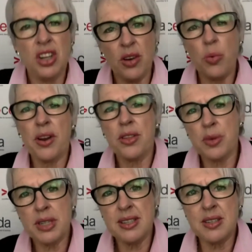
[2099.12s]
one of the
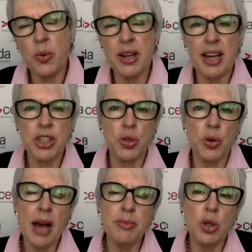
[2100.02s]
reasons why National
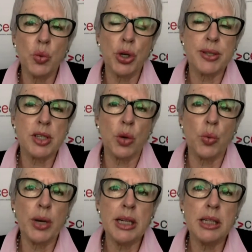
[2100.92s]
Cabinet works so
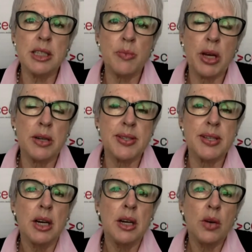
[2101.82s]
well is because
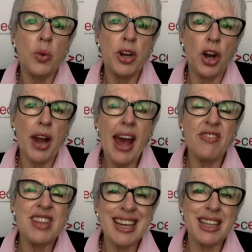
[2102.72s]
we don't
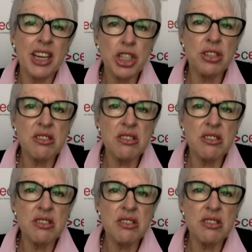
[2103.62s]
have the election